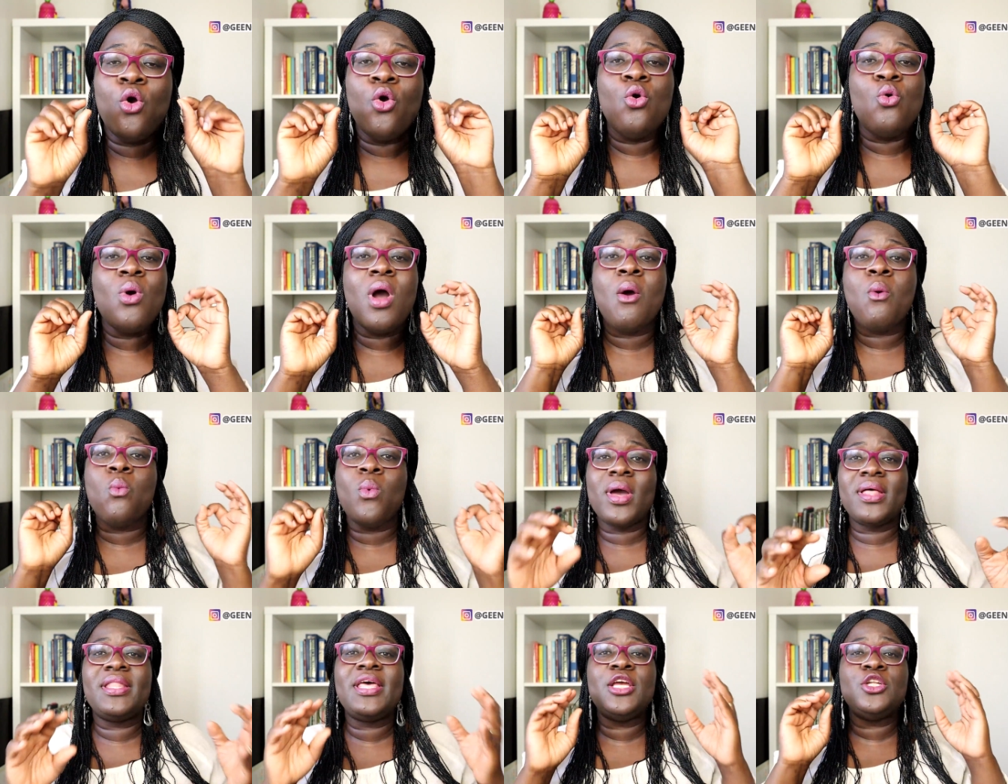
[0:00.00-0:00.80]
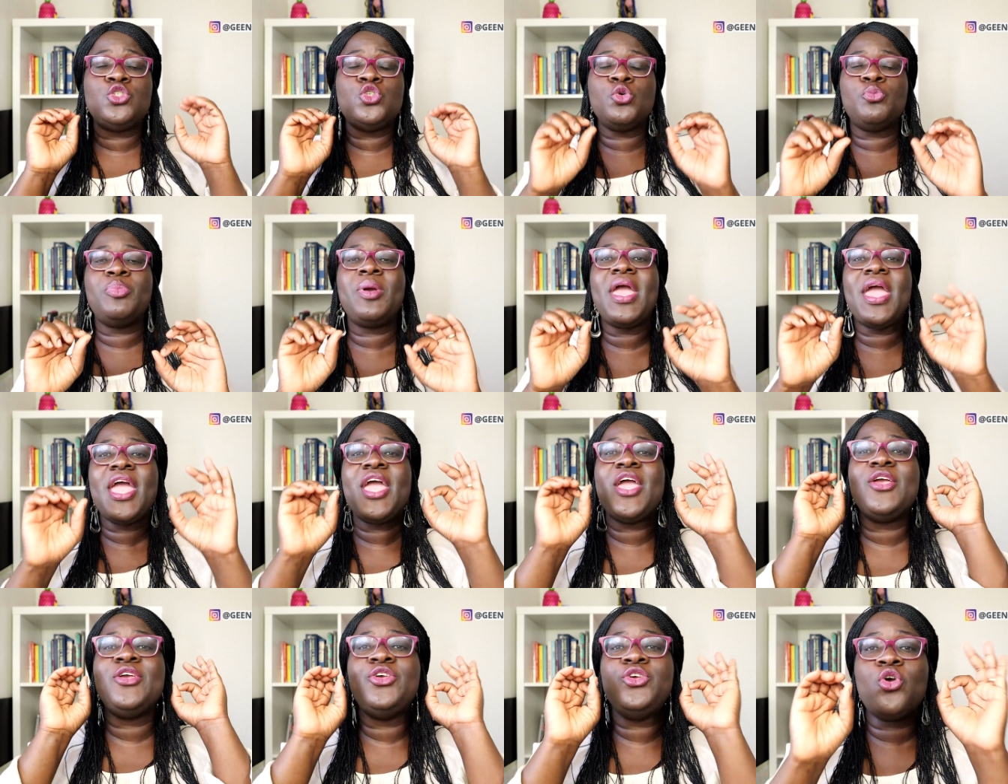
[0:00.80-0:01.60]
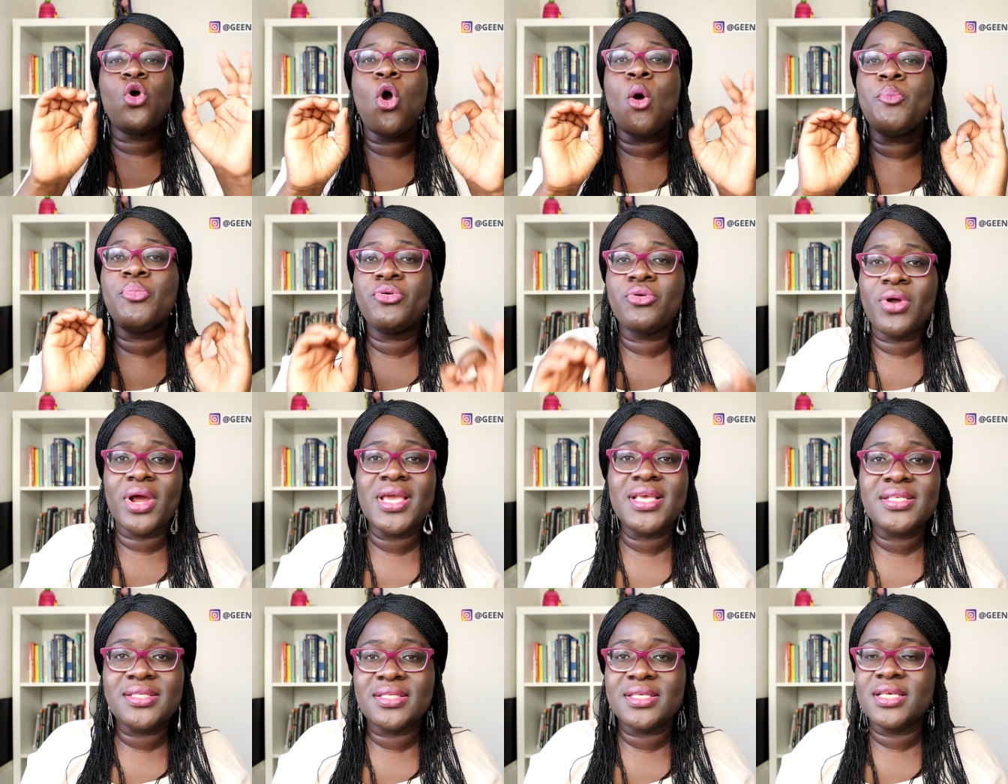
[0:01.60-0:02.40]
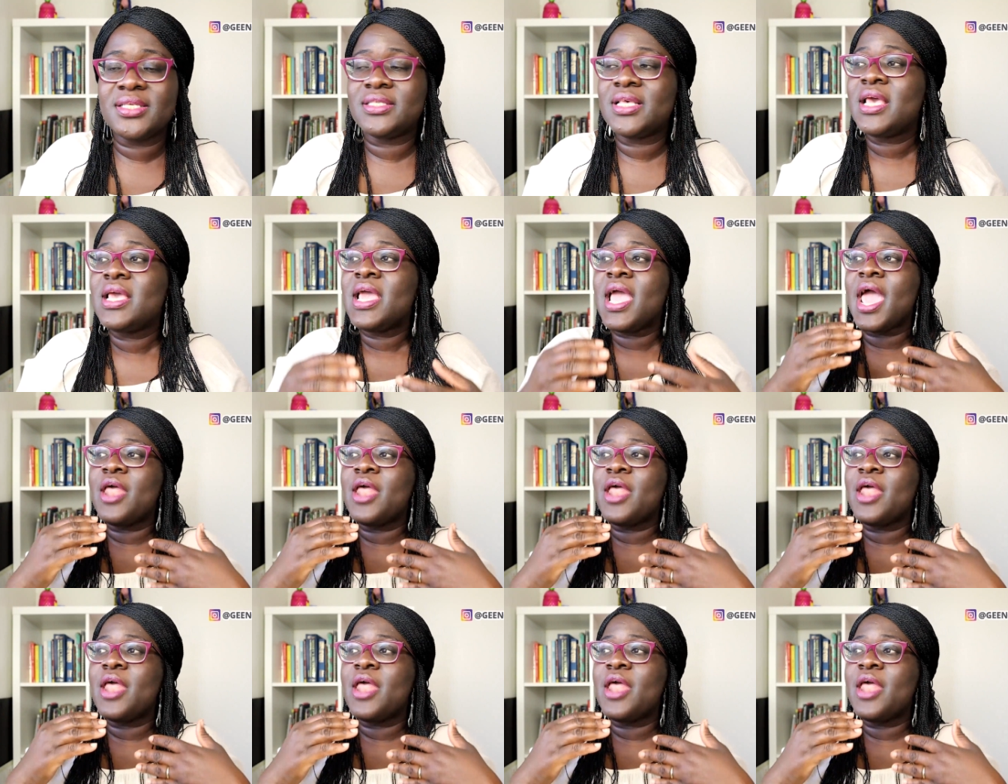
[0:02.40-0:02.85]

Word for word: who are willing to pay your prices